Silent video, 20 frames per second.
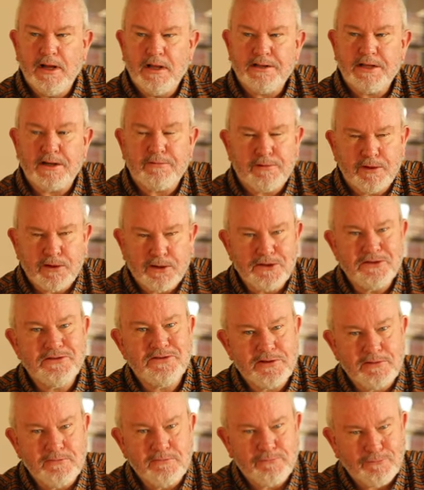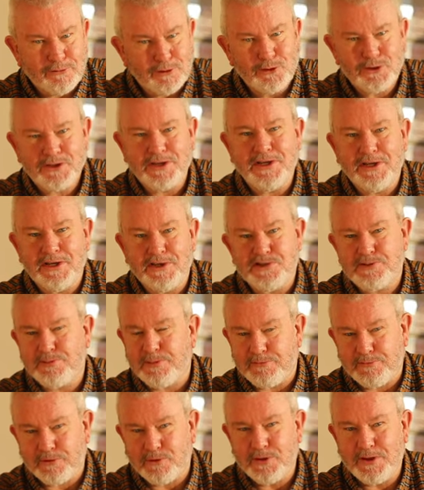that for 140 years
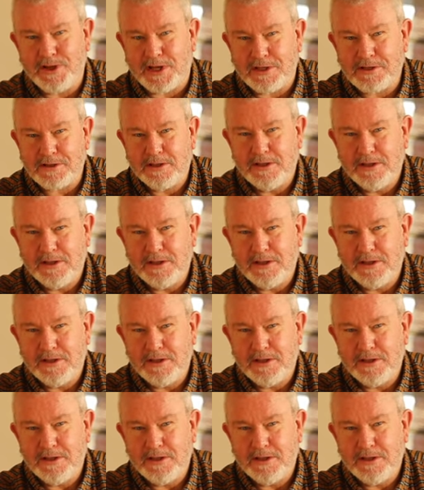before that,